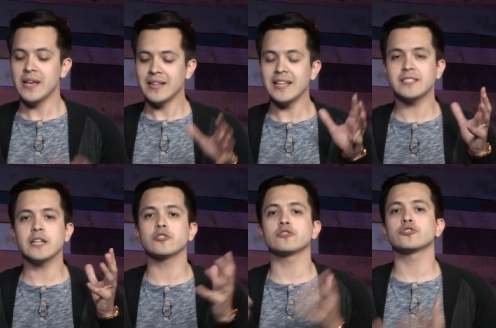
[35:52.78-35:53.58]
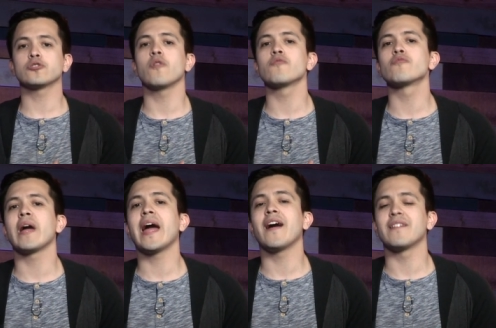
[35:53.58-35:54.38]
These things are so
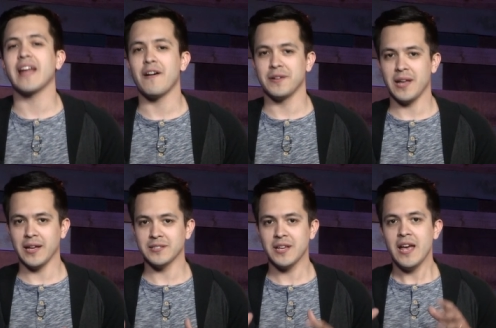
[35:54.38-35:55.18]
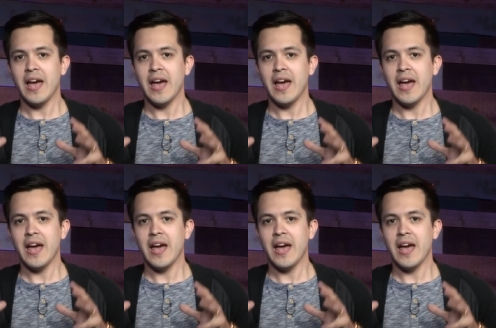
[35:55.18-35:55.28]
rare nowadays.